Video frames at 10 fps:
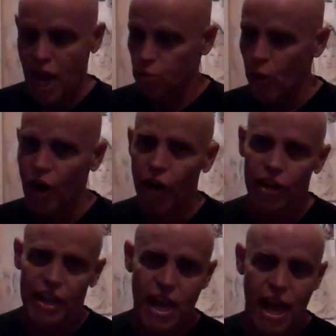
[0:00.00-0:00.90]
As we were
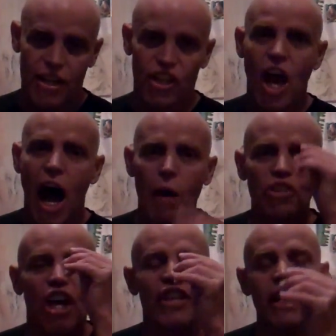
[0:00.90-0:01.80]
on the edge. I
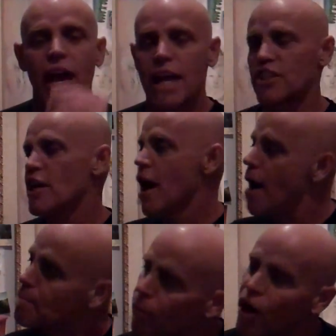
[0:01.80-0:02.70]
was on the edge.
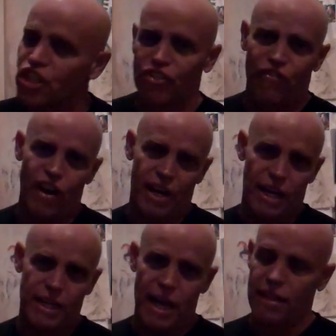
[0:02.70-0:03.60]
I brushed
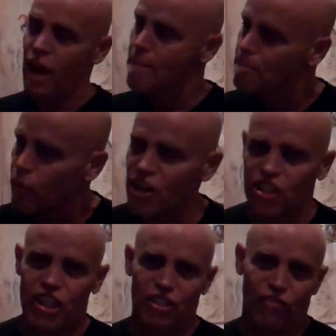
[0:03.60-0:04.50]
fucking death. I
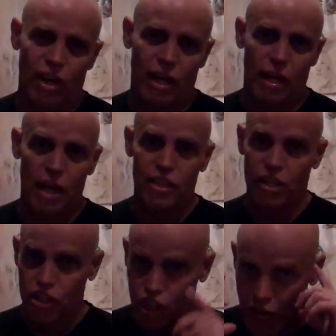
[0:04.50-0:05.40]
brushed its fucking edge. It
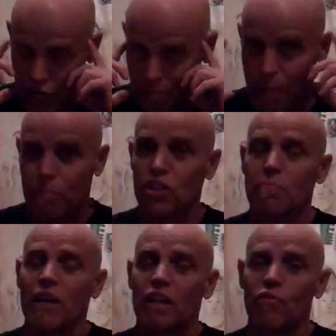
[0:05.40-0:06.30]
has changed my
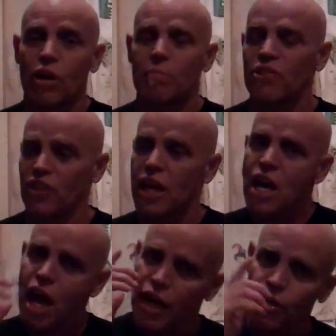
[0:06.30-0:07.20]
perspective 100%.
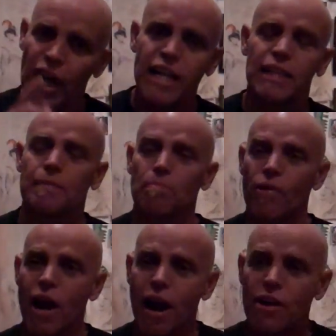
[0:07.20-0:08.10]
And you guys'
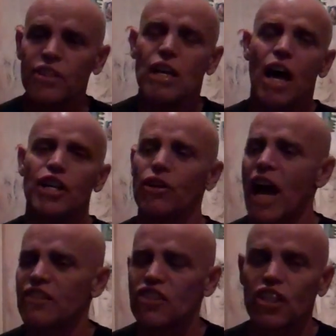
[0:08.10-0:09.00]
prayers and you
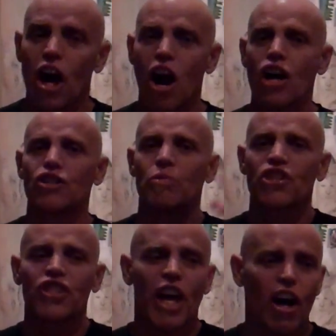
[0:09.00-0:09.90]
guys' cards that were
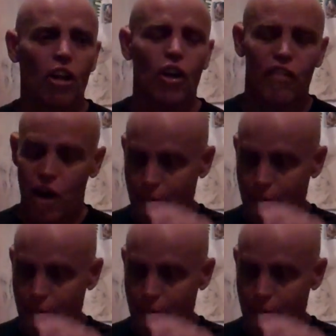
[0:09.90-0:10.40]
sent all over,